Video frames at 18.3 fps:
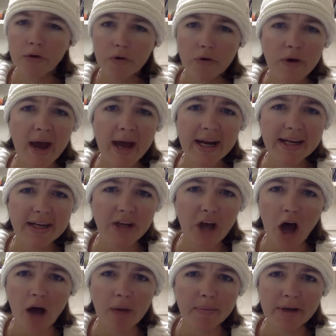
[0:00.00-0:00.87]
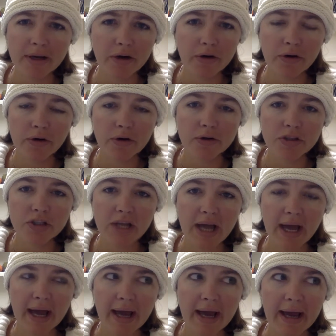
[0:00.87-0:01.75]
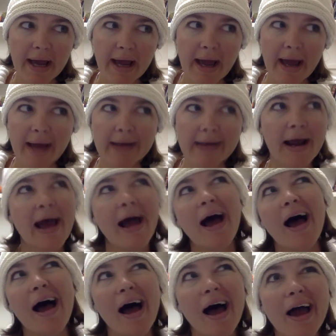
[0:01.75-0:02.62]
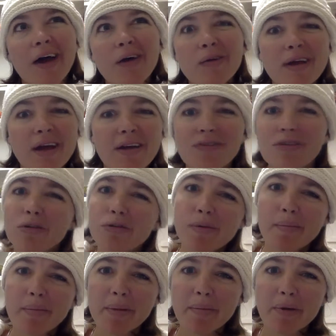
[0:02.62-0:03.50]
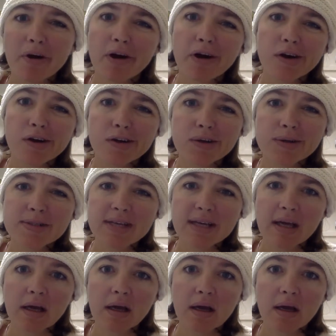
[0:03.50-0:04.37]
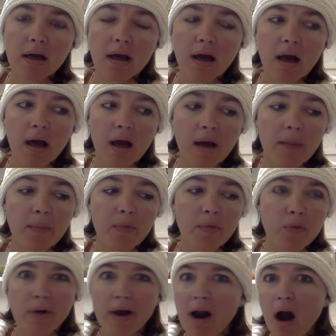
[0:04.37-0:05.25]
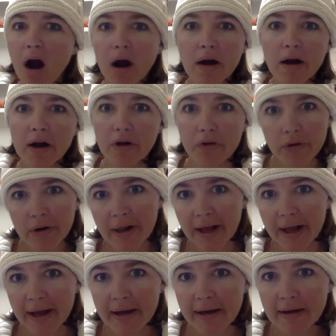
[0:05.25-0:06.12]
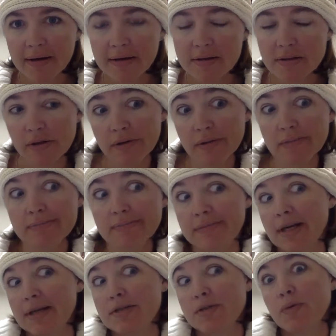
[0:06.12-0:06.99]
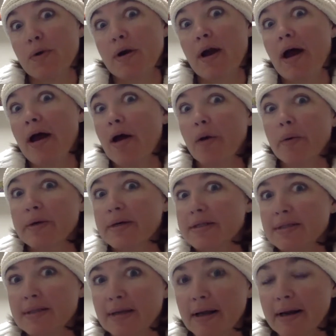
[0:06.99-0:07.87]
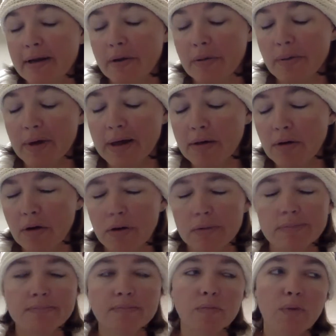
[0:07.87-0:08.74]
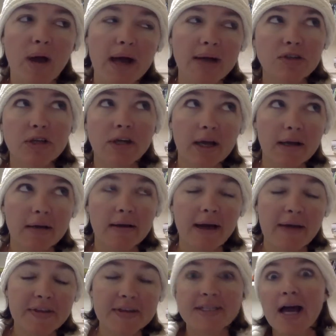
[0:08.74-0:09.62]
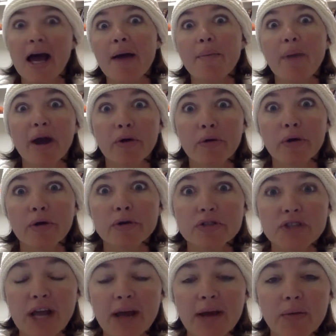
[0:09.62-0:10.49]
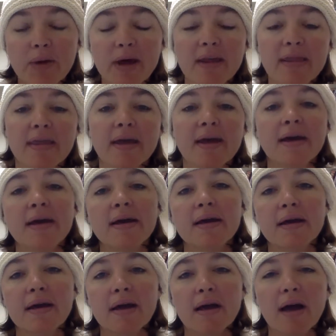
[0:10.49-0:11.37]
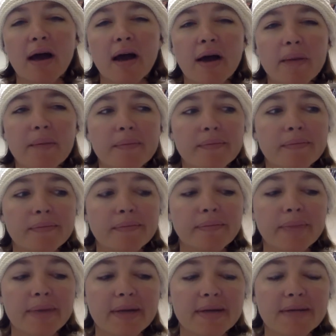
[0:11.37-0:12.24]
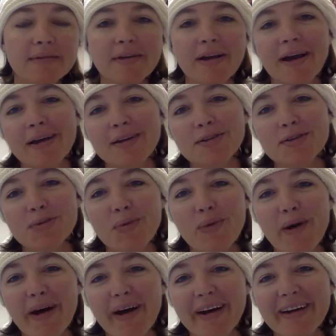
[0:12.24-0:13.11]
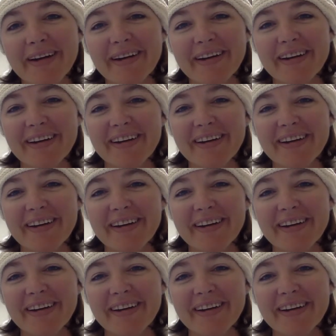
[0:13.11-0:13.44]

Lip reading: Granny taught me to crochet, and I only ever remember her using Red Heart acrylic, so that's what I always knitted with, or actually at the time I crocheted with, but hence why